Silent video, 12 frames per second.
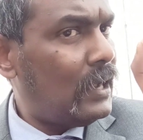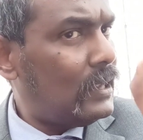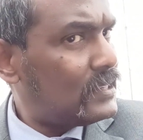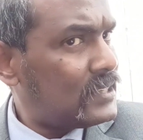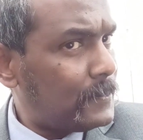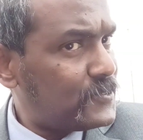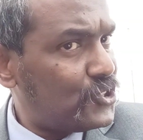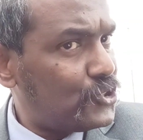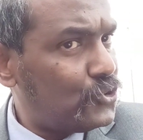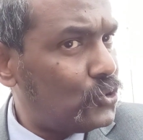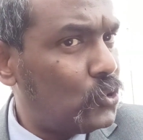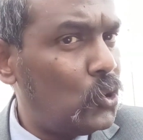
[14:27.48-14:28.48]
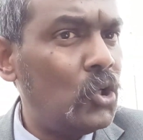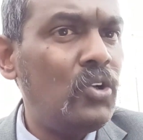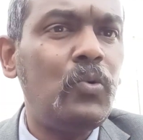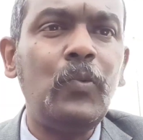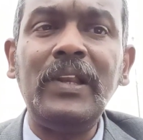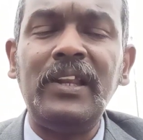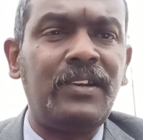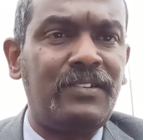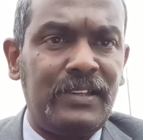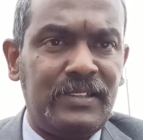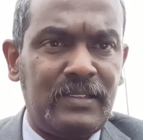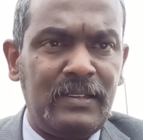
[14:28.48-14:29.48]
substitute good will
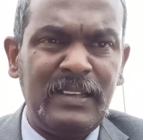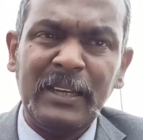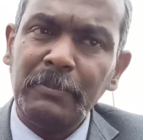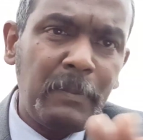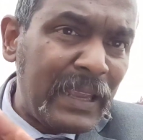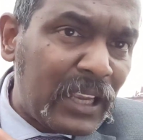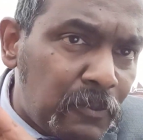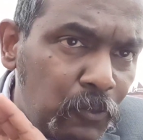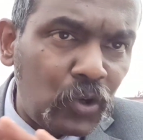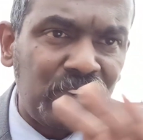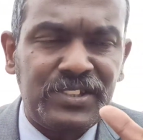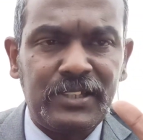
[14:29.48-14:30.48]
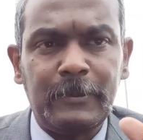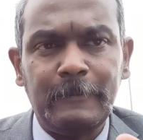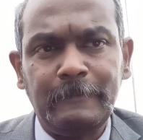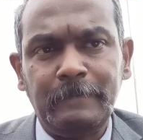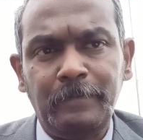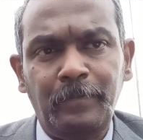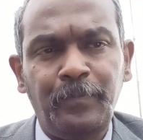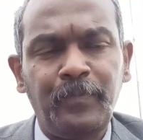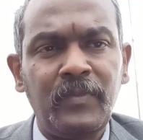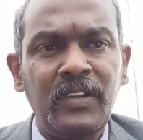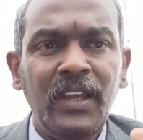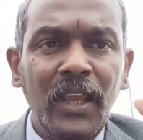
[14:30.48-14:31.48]
increase. Let me make it more easy.
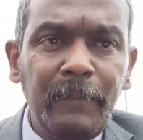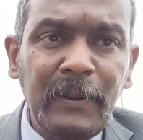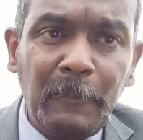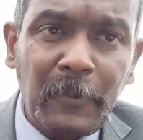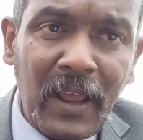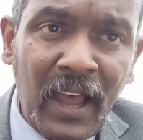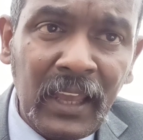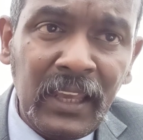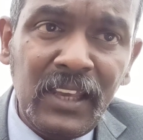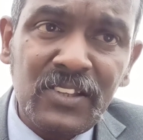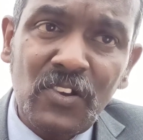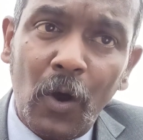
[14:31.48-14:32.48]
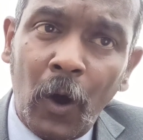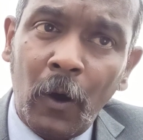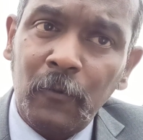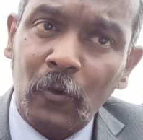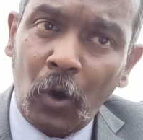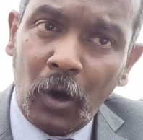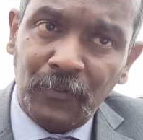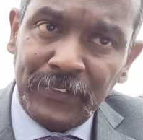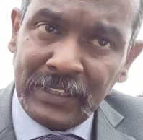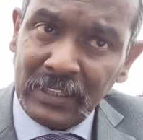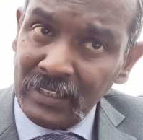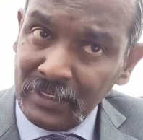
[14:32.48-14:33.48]
If the price of
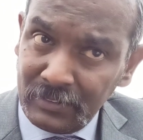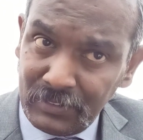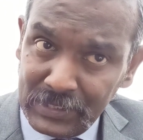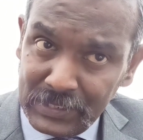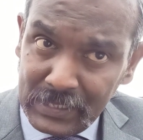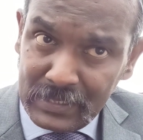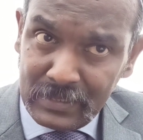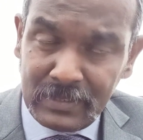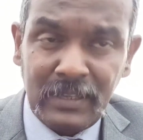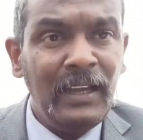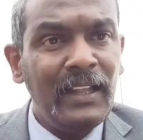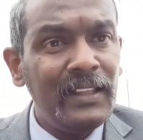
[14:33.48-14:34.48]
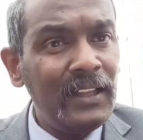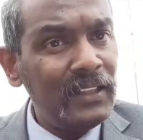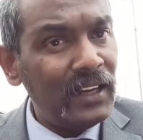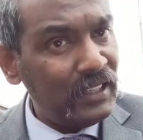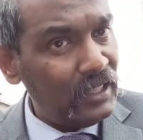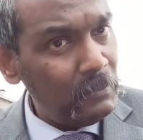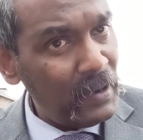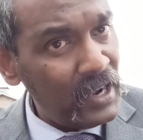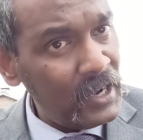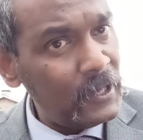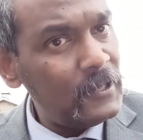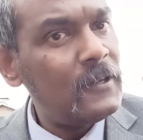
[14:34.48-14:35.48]
coffee increases, then the
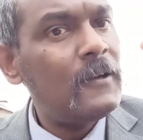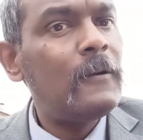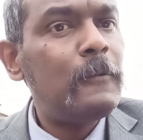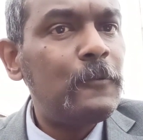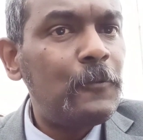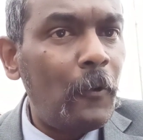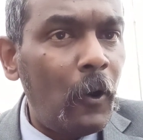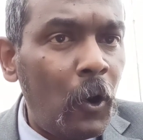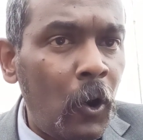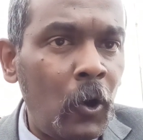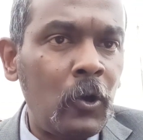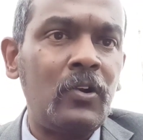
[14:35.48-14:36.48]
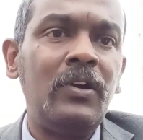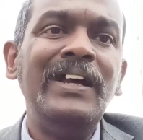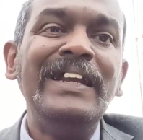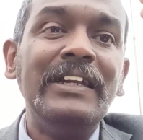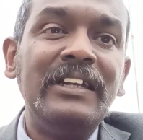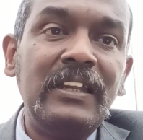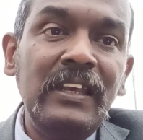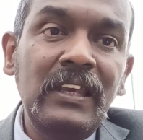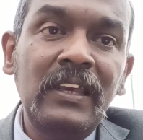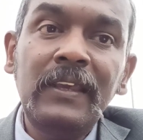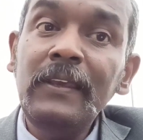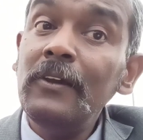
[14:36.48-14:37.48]
demand for
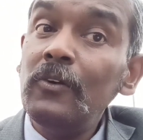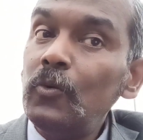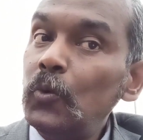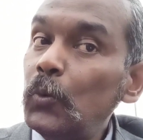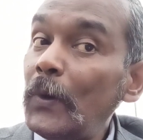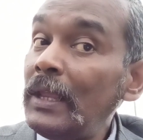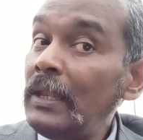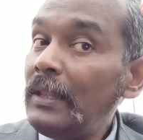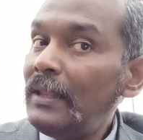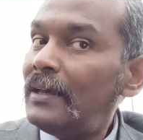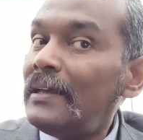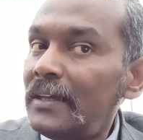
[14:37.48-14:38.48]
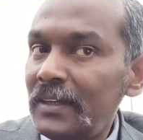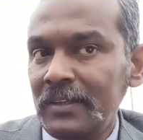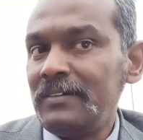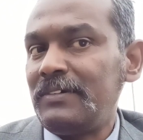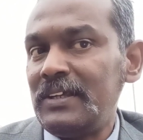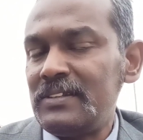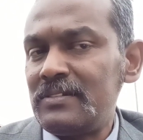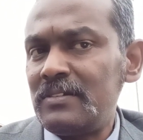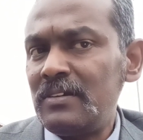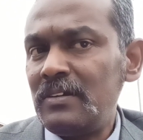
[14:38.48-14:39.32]
tea will increase.